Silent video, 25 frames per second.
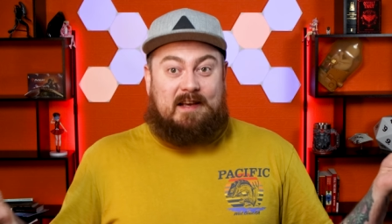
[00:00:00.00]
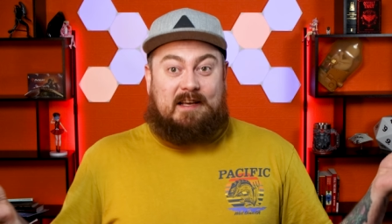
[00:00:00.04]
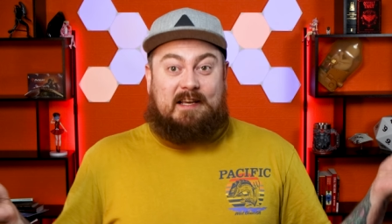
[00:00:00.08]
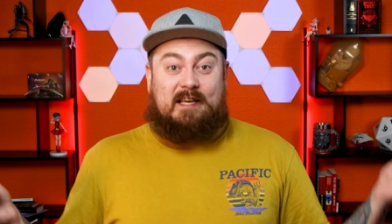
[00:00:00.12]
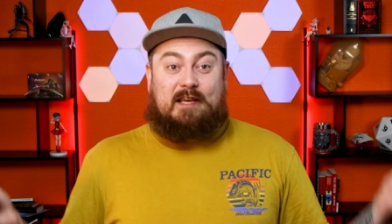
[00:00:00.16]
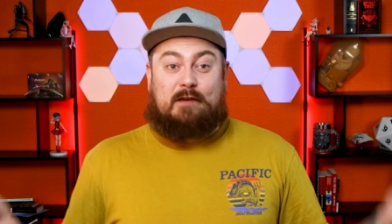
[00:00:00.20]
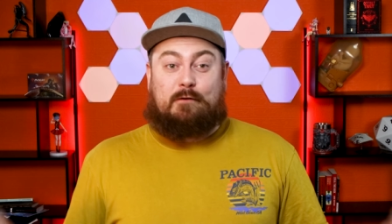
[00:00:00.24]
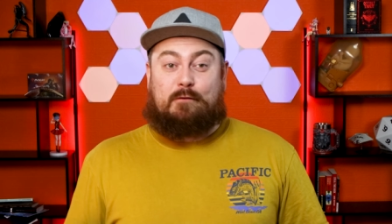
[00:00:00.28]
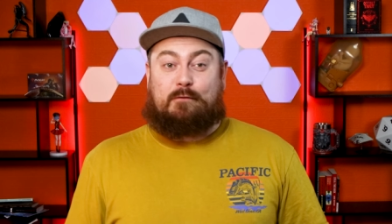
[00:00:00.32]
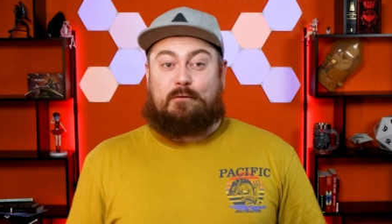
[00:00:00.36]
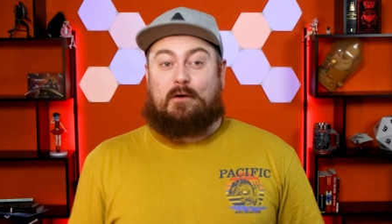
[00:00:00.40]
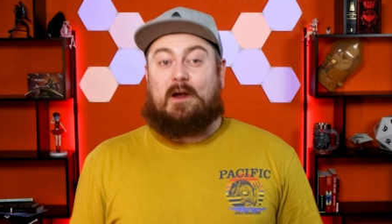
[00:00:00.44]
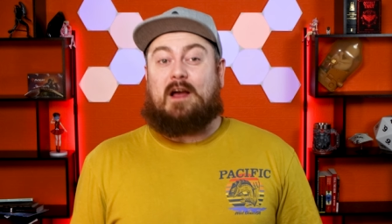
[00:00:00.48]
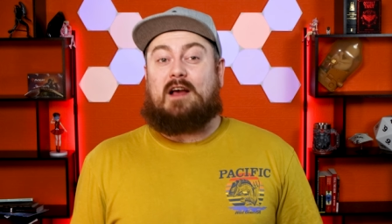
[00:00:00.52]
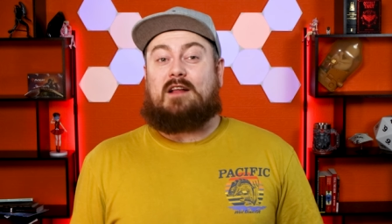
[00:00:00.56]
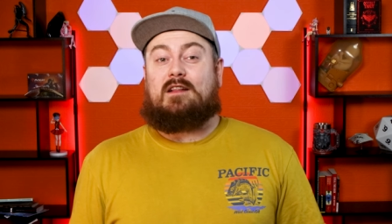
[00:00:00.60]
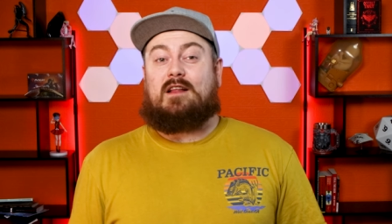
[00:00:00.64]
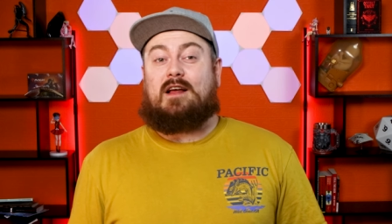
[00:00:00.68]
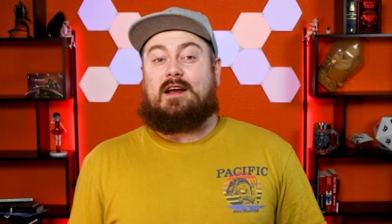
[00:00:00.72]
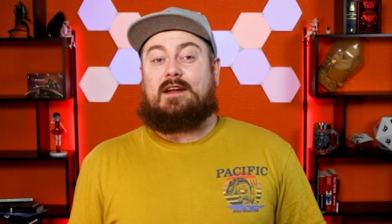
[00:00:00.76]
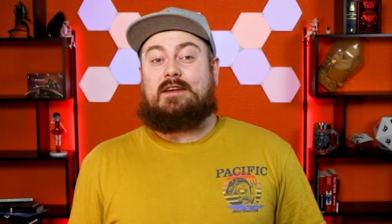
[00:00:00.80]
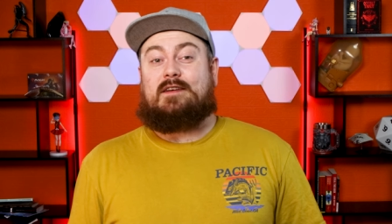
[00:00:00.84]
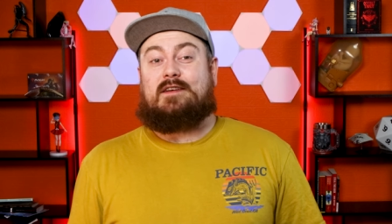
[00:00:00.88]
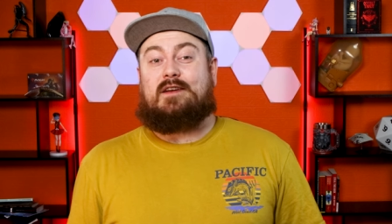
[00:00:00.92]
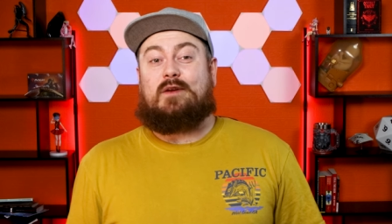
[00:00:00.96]
he fell
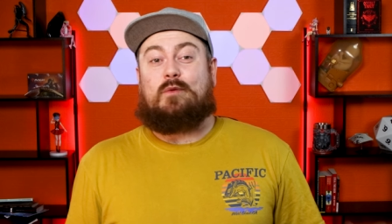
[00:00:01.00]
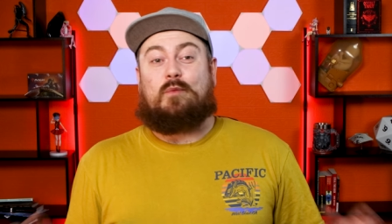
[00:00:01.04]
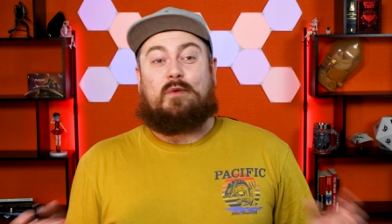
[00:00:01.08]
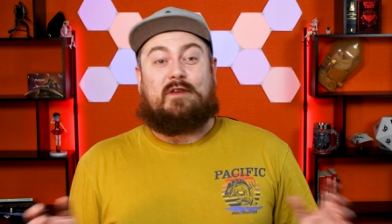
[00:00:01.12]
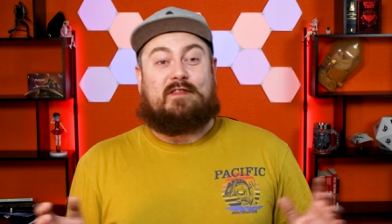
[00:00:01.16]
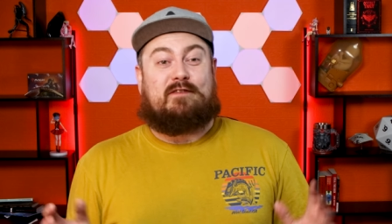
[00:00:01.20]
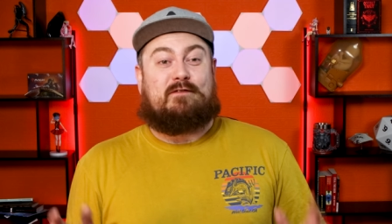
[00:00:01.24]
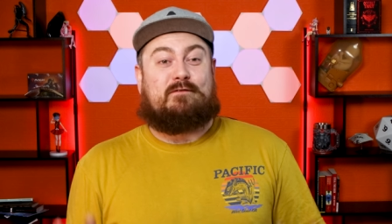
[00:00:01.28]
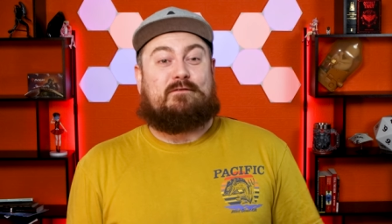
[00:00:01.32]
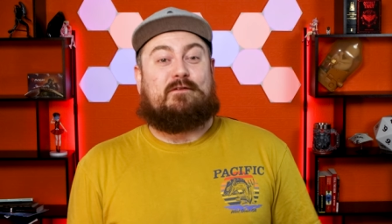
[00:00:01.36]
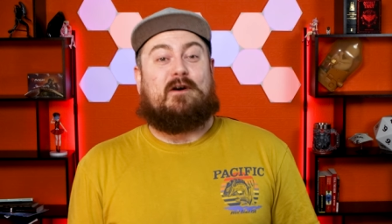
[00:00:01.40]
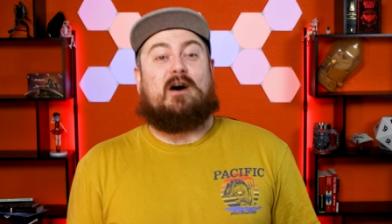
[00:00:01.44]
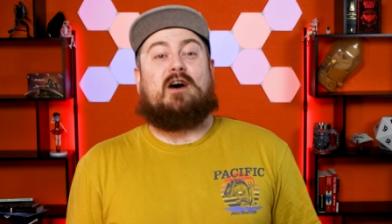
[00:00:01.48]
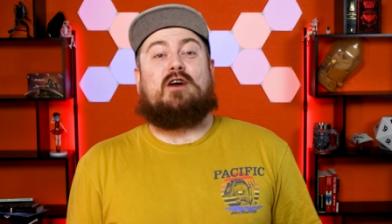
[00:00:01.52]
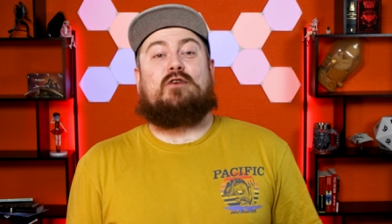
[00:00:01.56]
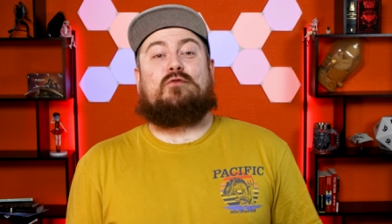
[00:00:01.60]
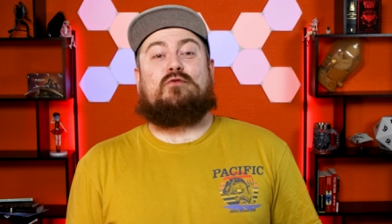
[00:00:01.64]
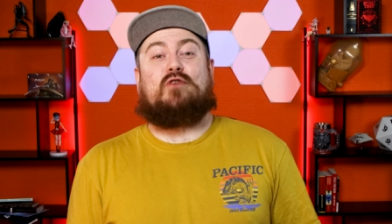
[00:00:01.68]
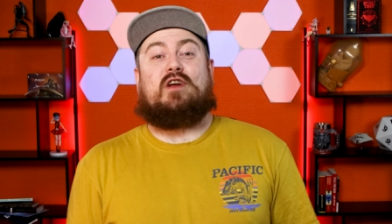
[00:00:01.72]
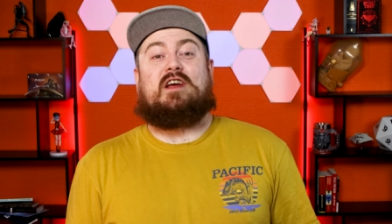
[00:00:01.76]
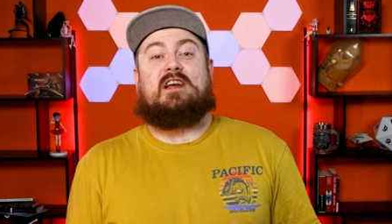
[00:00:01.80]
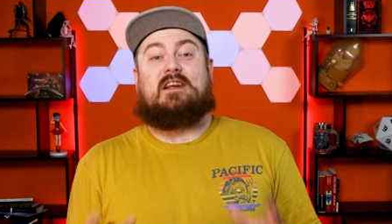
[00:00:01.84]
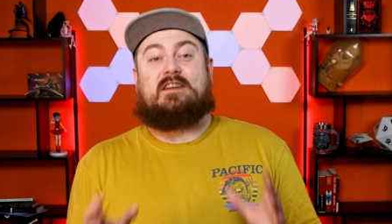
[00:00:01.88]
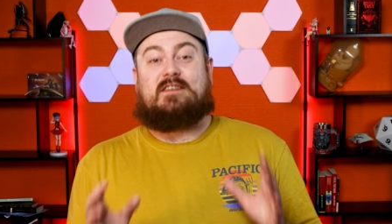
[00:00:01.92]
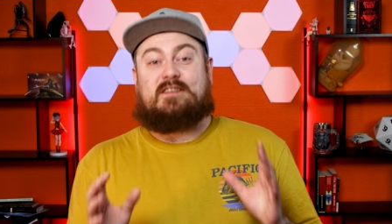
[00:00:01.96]
in with far
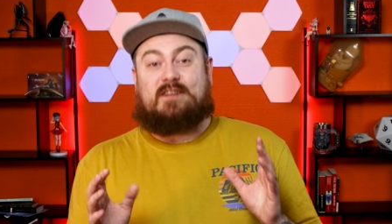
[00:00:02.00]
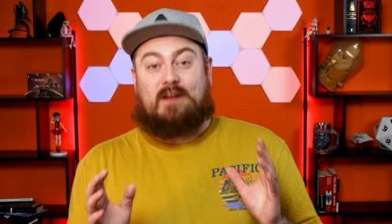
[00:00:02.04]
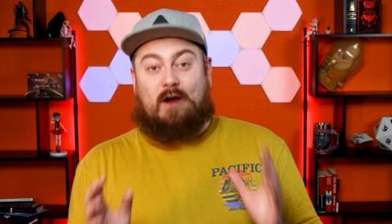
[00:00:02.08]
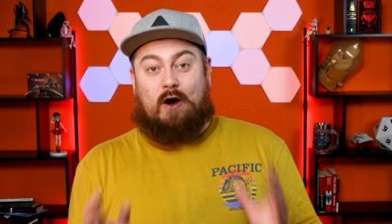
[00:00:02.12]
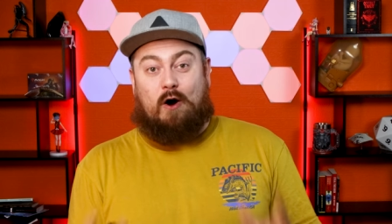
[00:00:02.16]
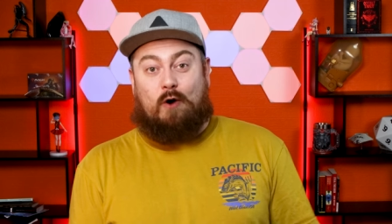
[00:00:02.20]
right